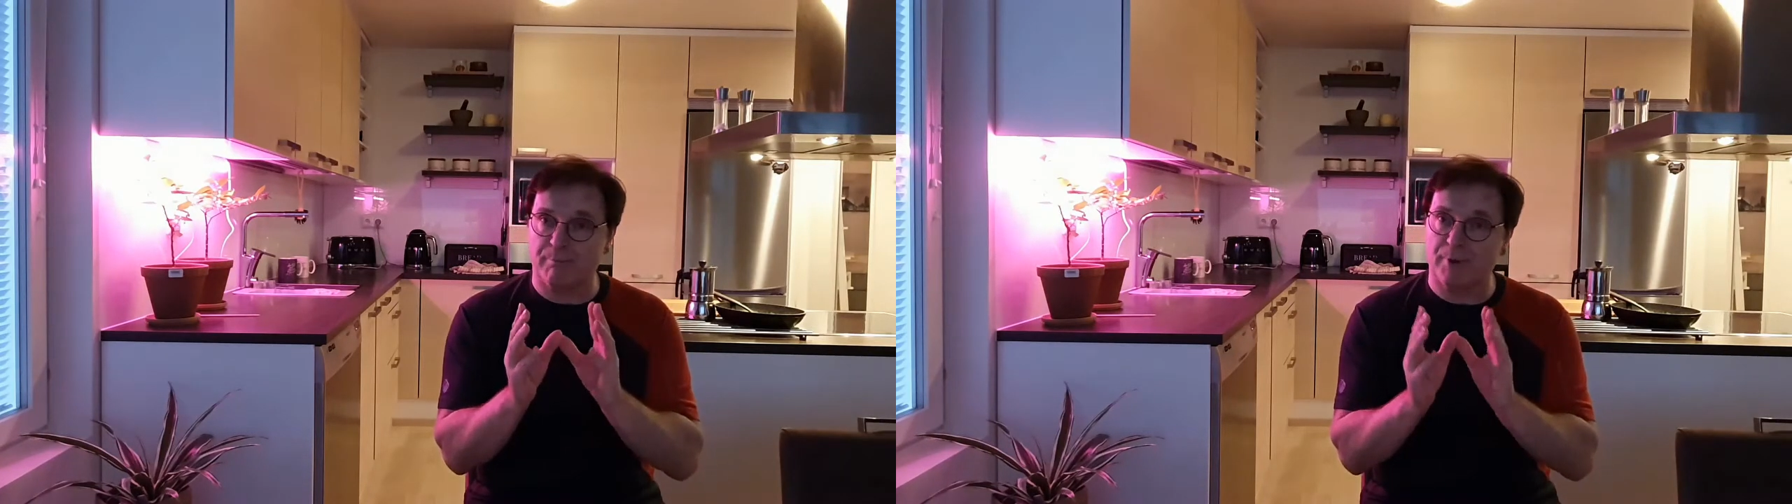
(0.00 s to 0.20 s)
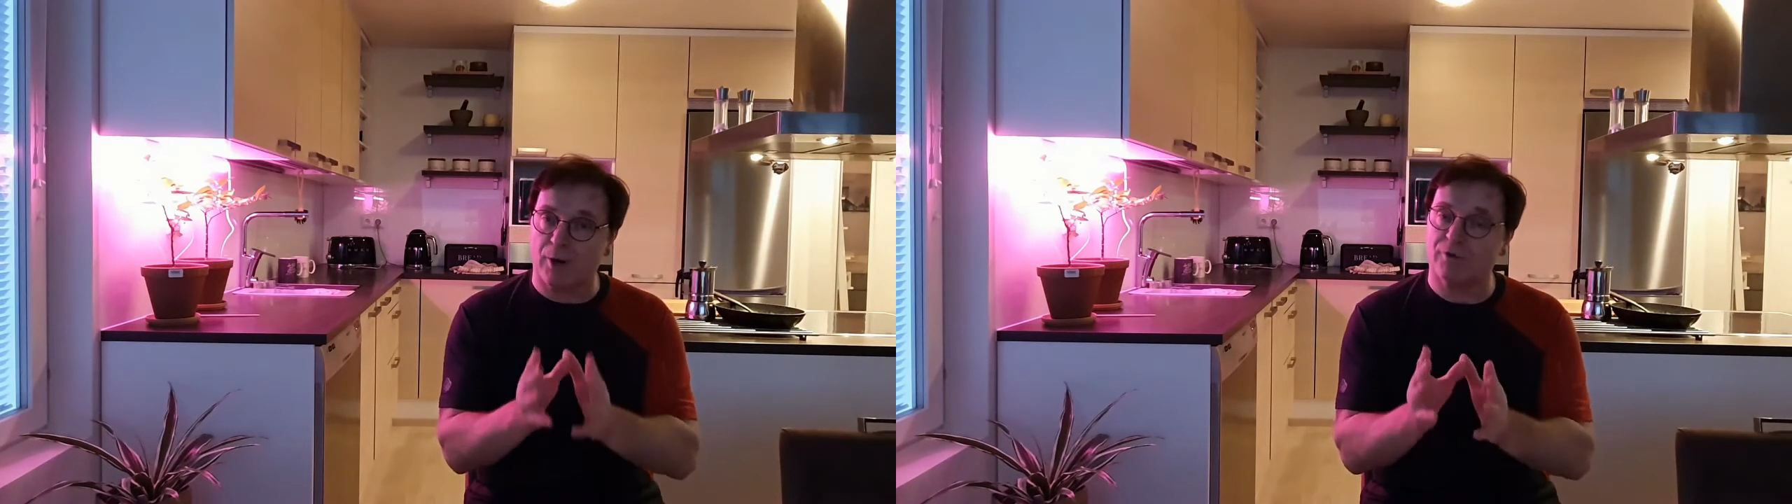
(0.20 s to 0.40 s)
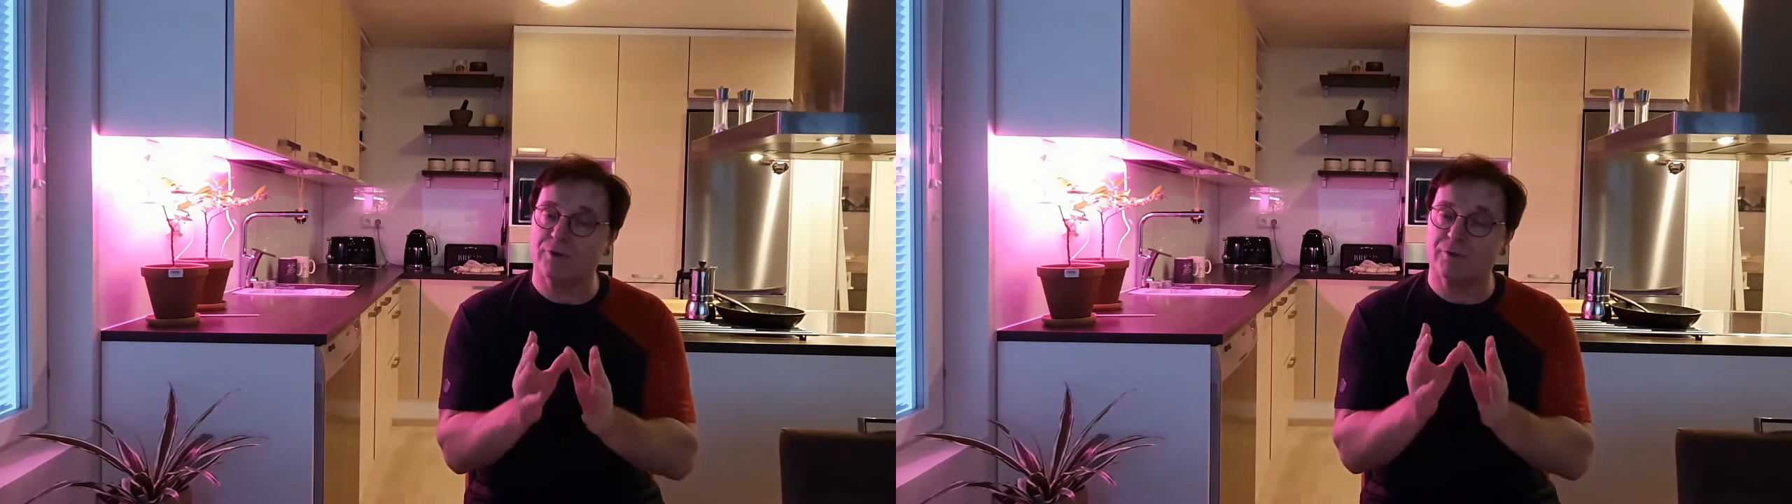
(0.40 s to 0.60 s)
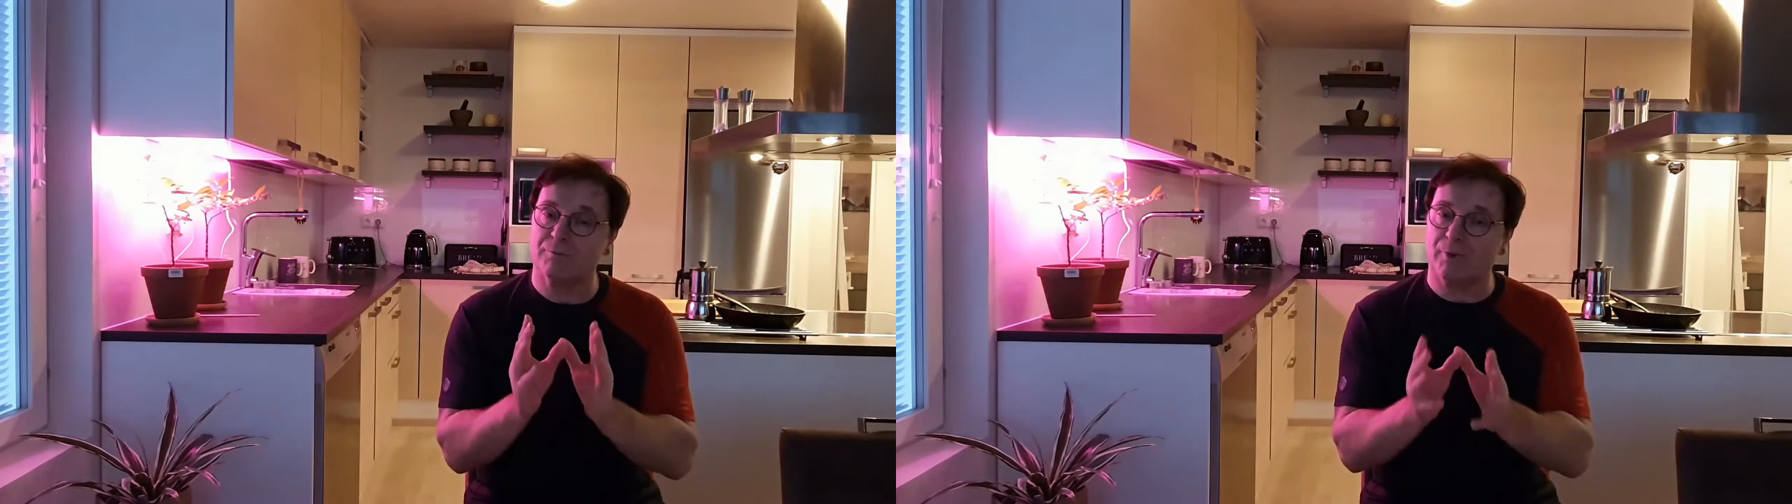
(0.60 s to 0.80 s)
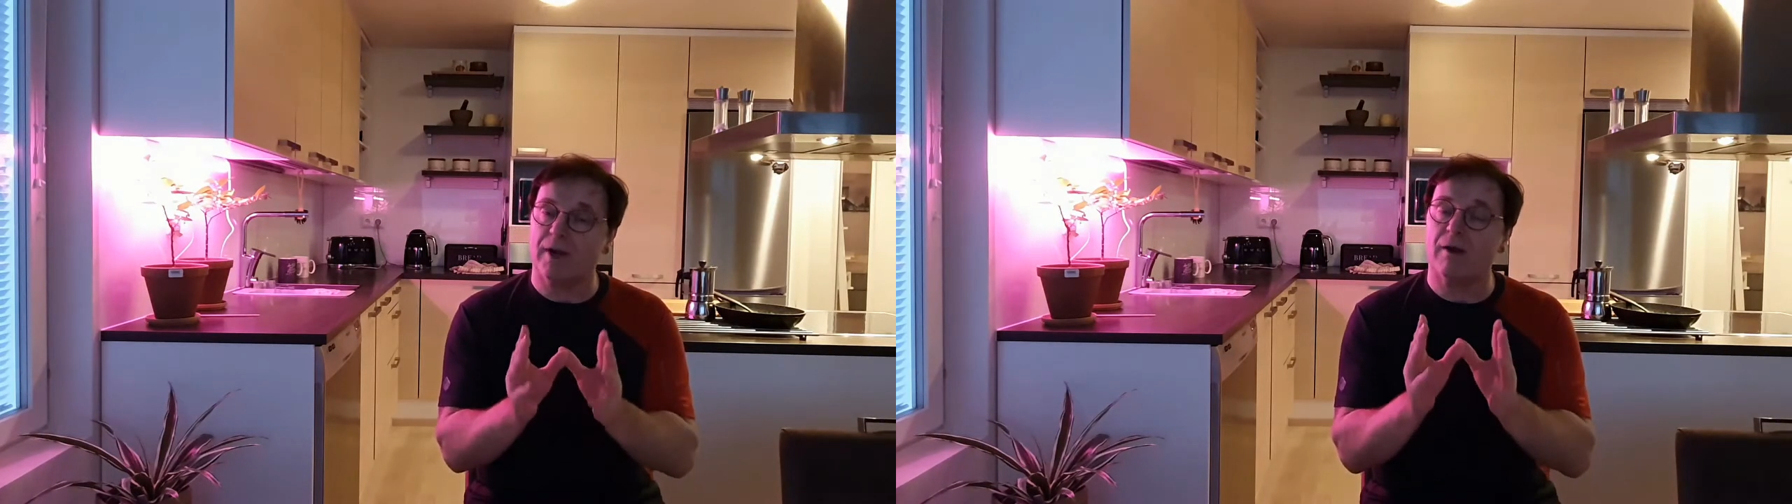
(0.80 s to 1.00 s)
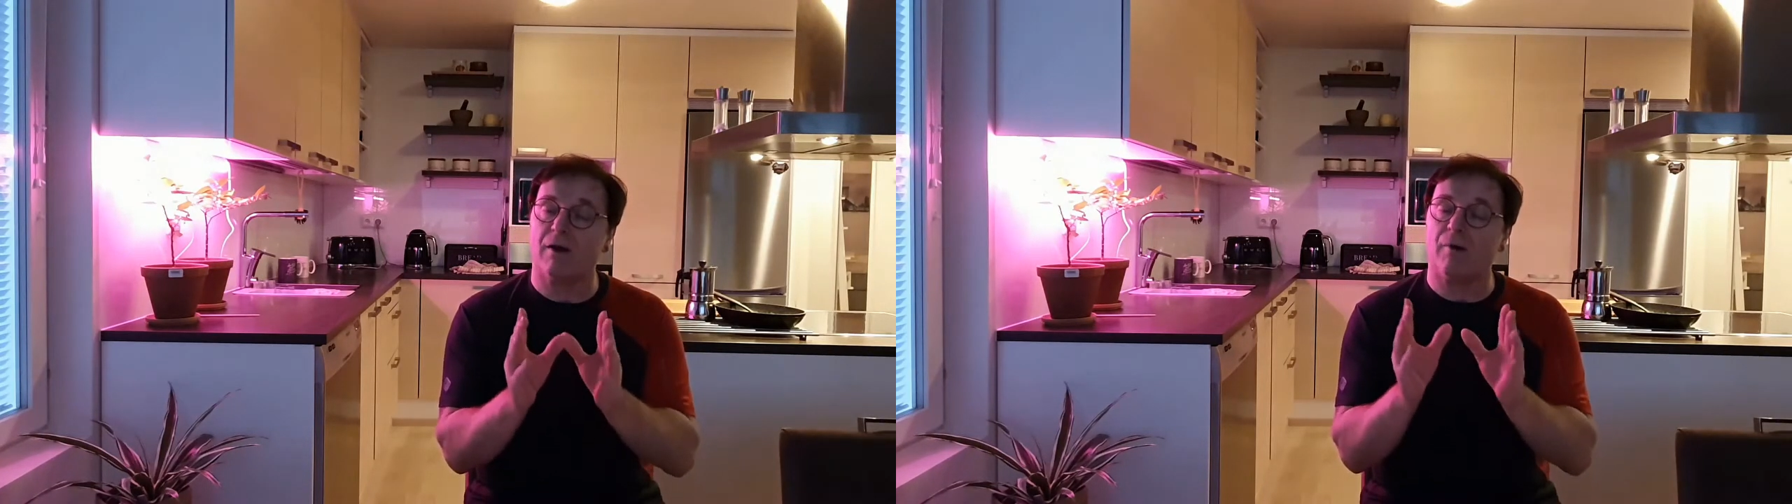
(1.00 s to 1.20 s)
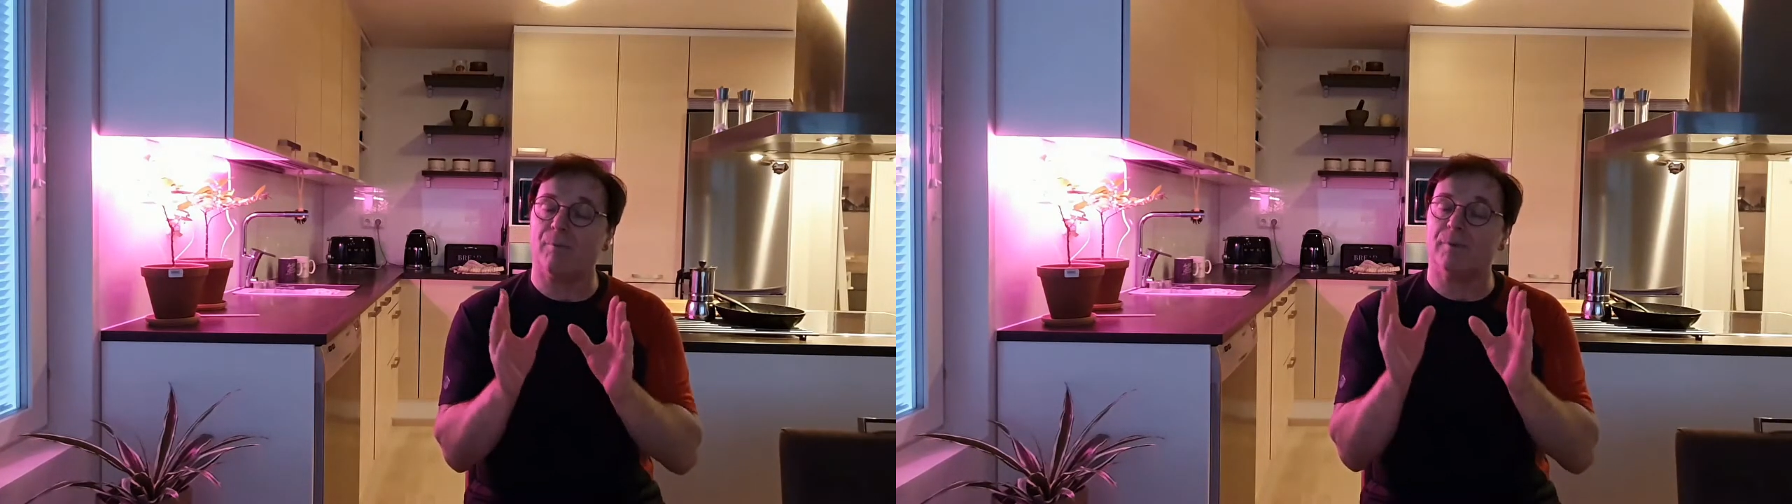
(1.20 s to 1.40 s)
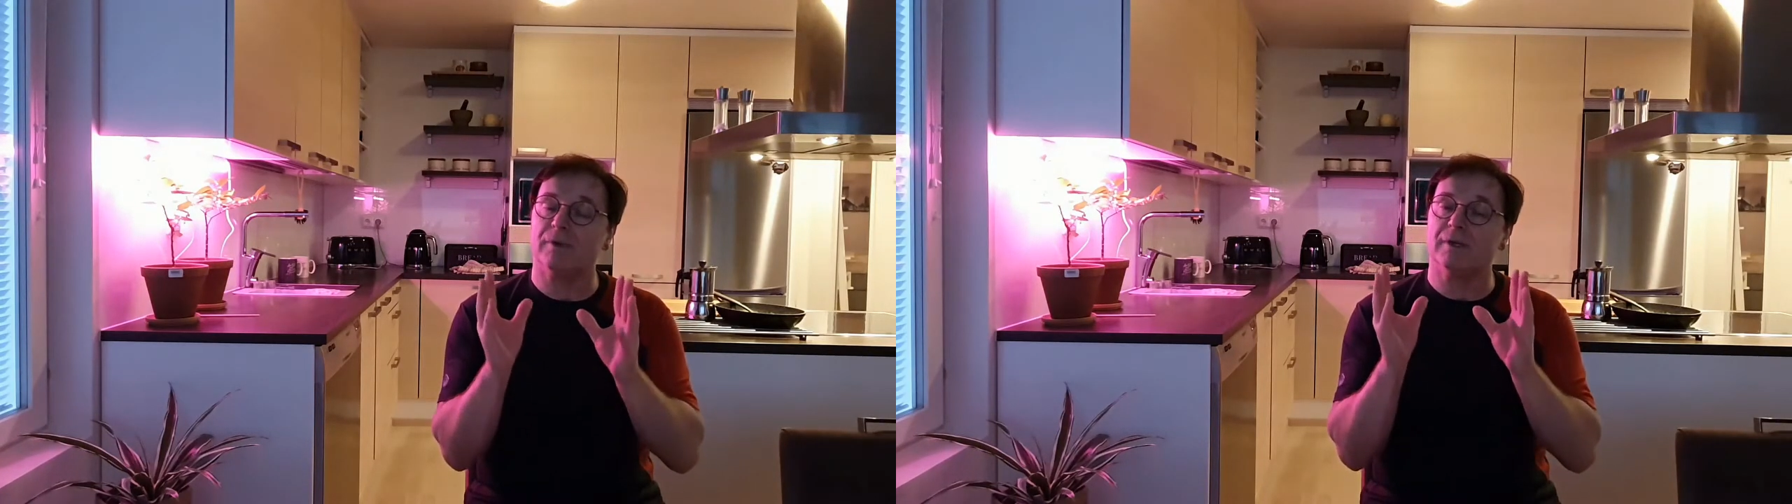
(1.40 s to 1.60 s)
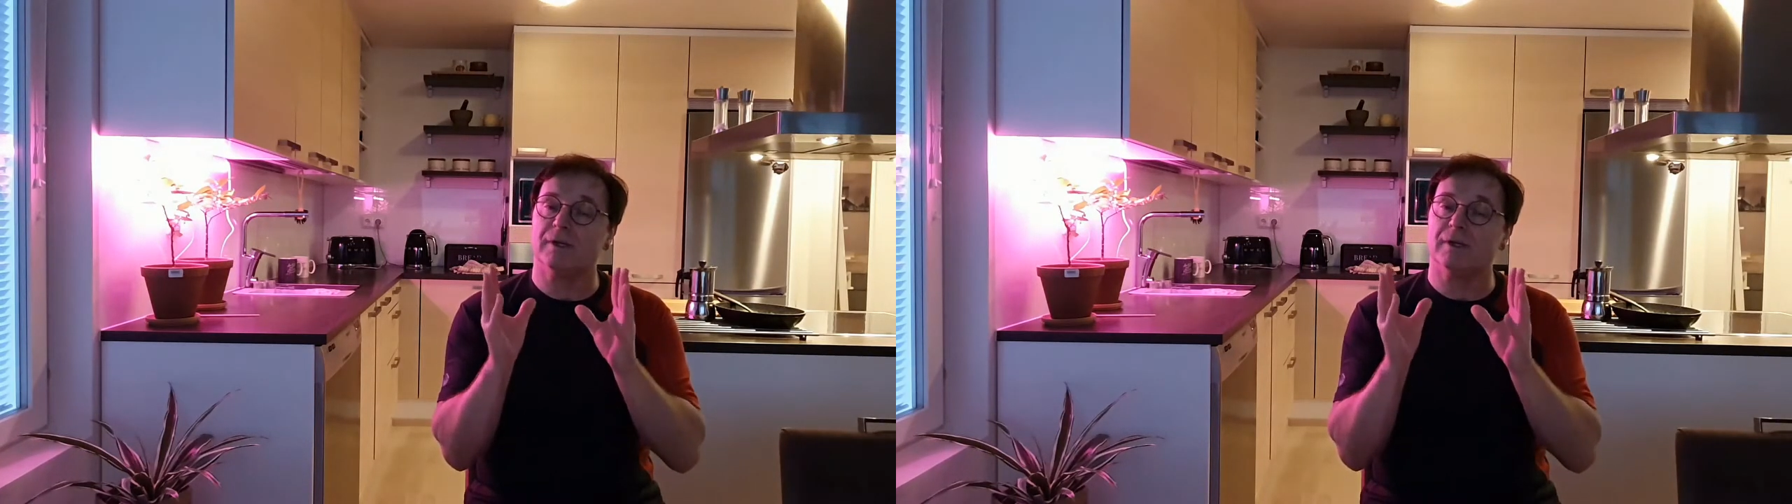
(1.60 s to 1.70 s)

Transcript: post, pre-hop,